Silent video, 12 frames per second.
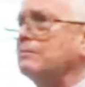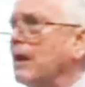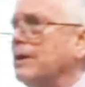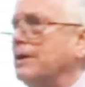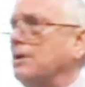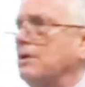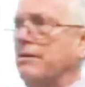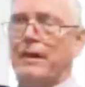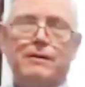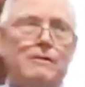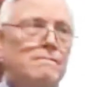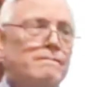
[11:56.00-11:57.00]
market or
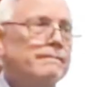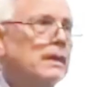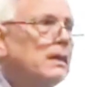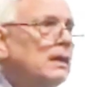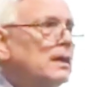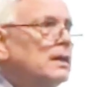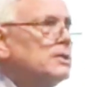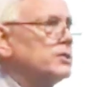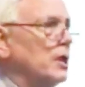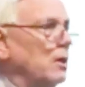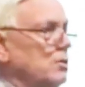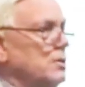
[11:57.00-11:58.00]
other.
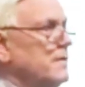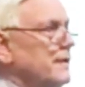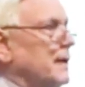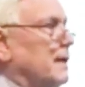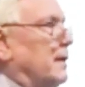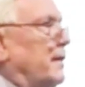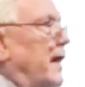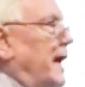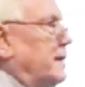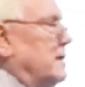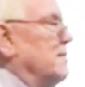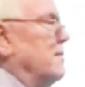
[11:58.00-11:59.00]
So
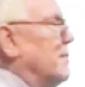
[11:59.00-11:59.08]
that